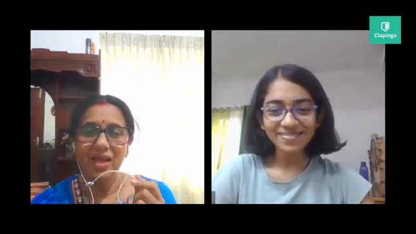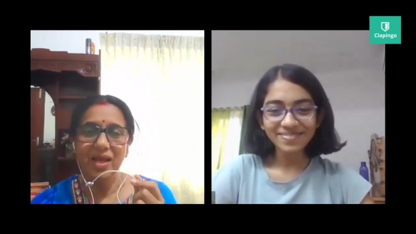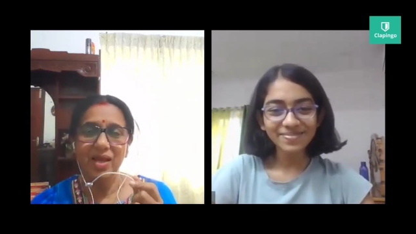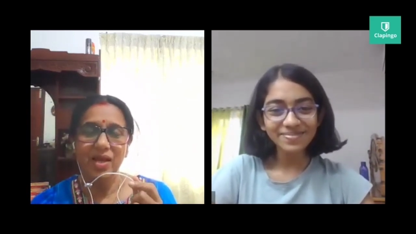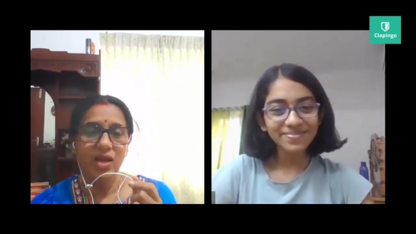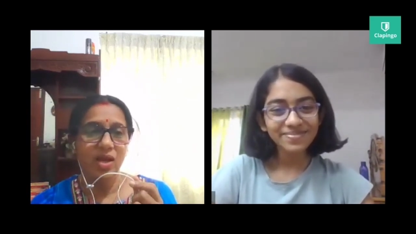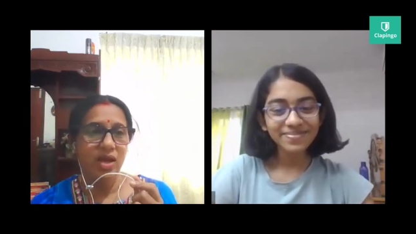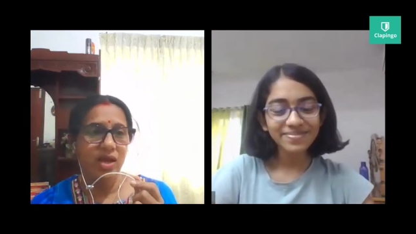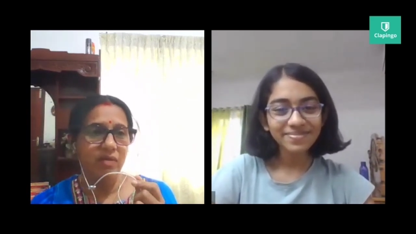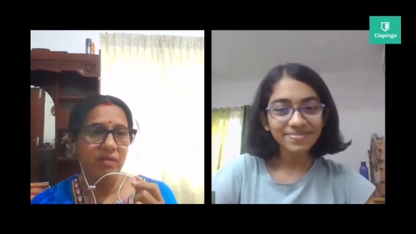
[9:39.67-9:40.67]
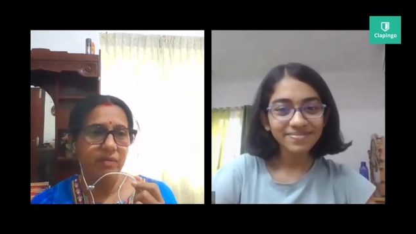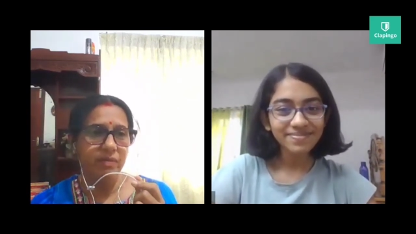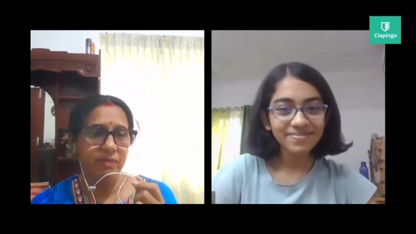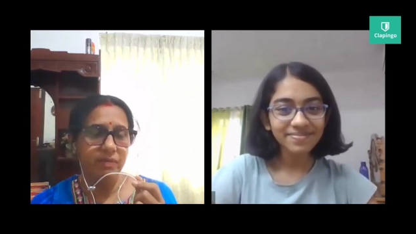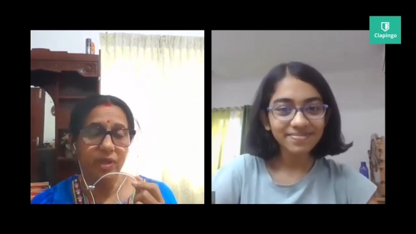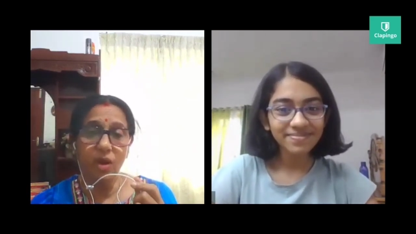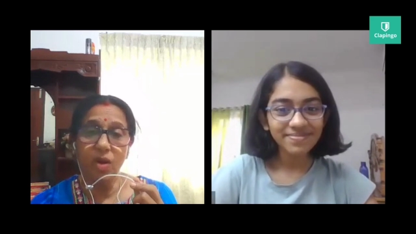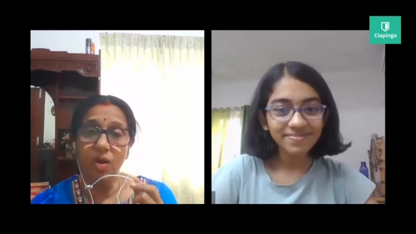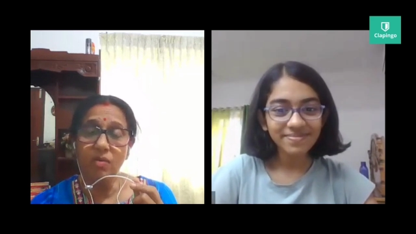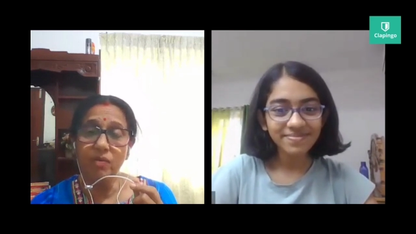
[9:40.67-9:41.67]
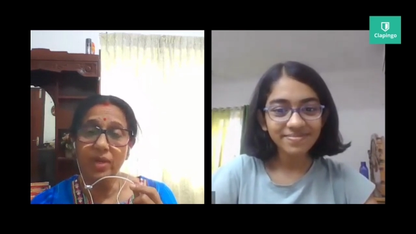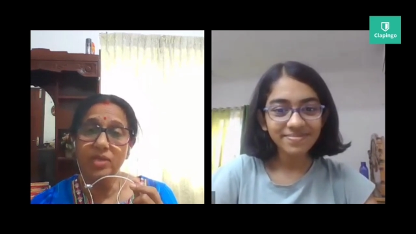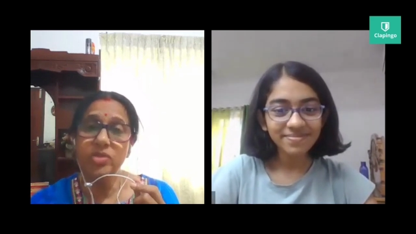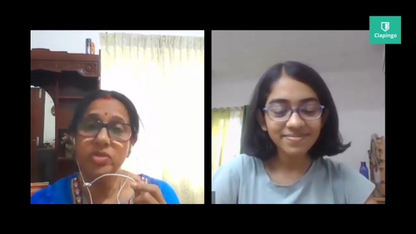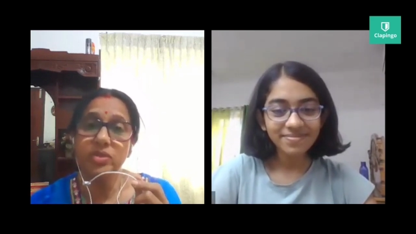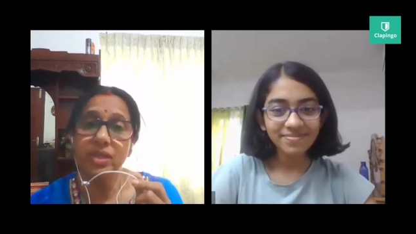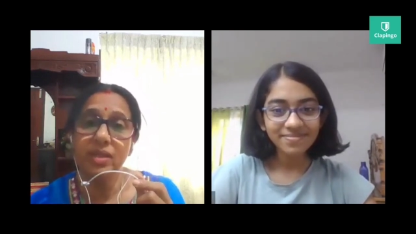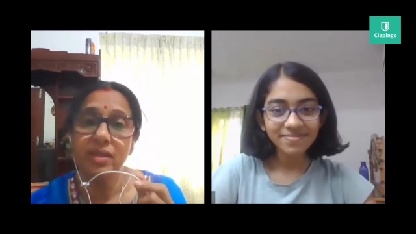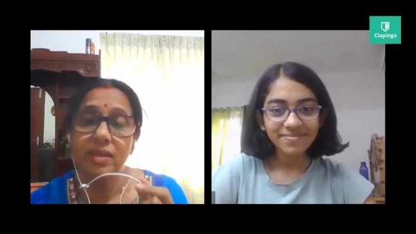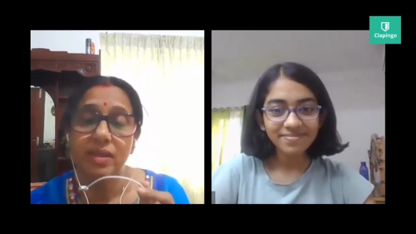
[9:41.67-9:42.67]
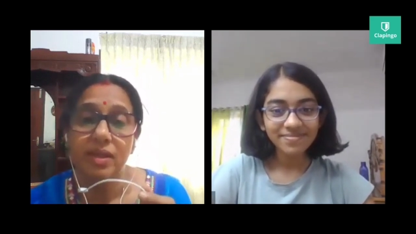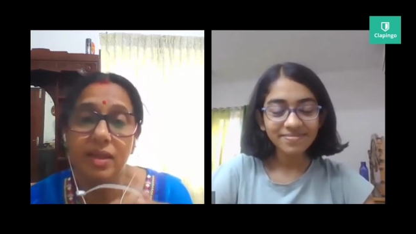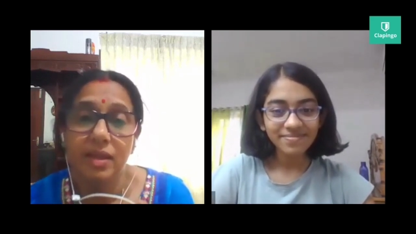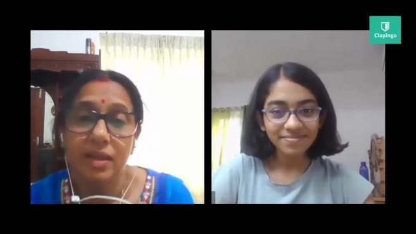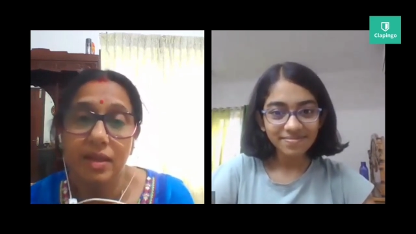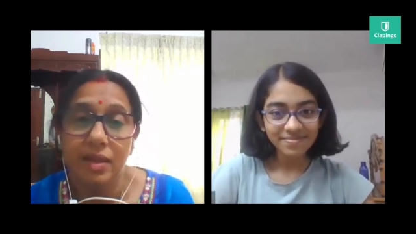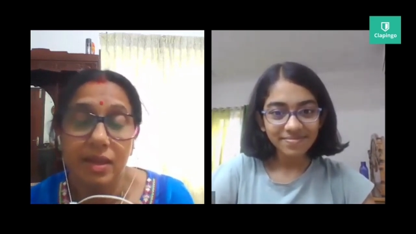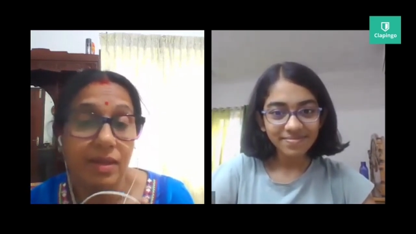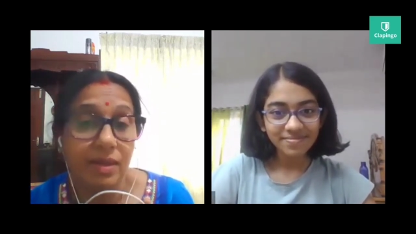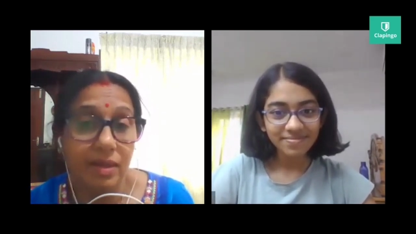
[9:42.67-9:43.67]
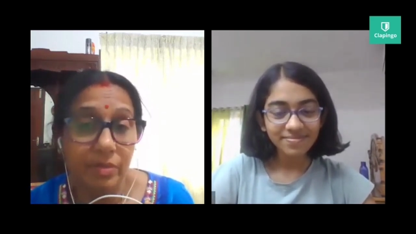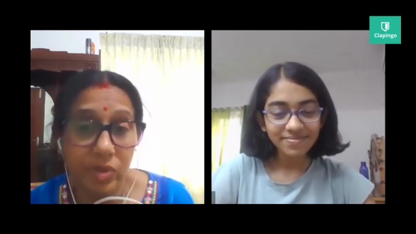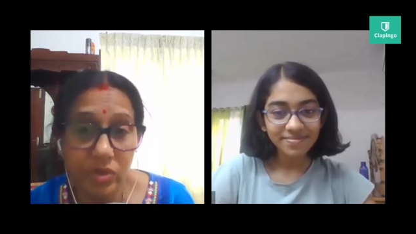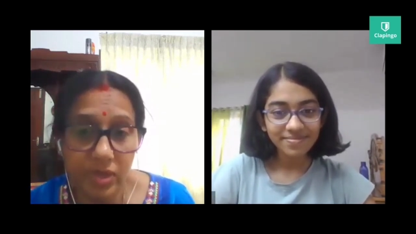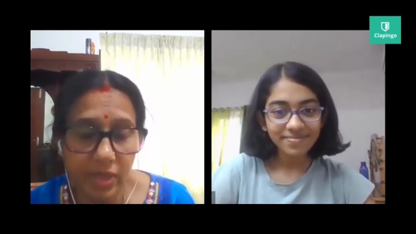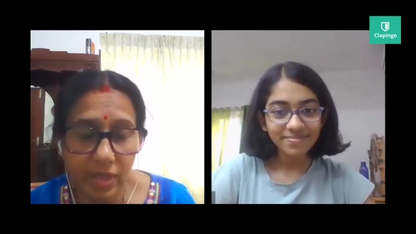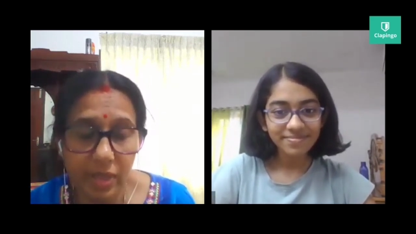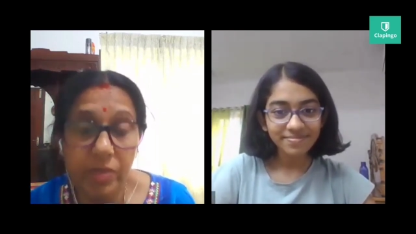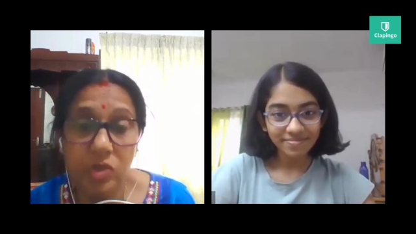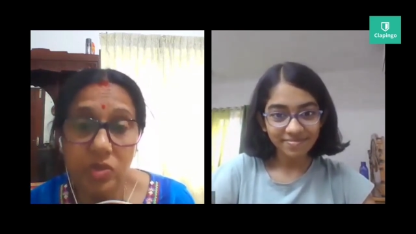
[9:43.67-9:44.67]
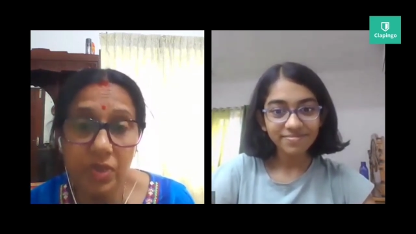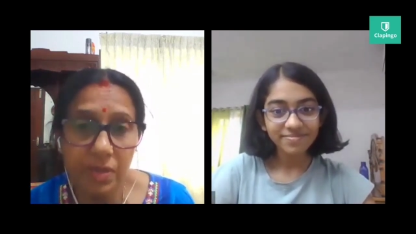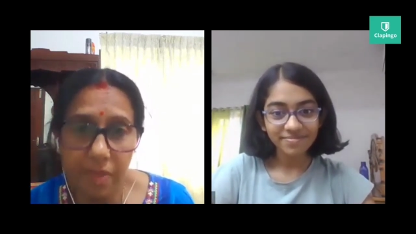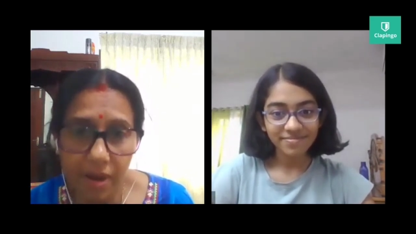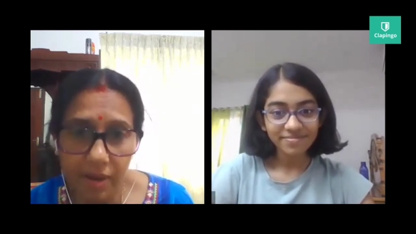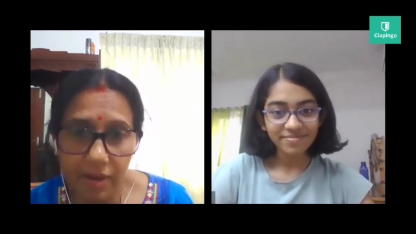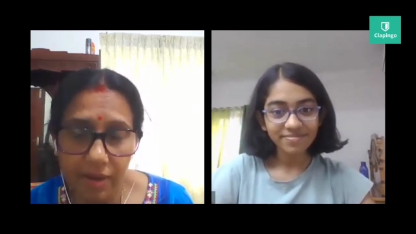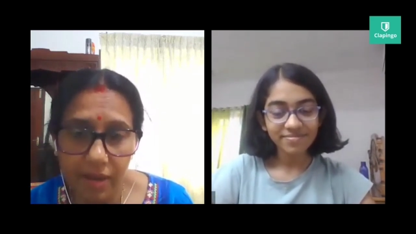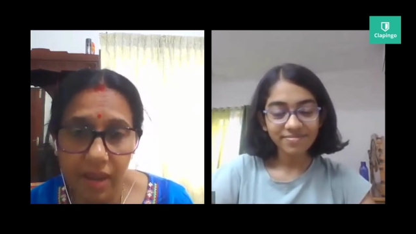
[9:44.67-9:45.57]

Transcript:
Speaker 1: uh, we all went to the uh, amuse uh, amusement park.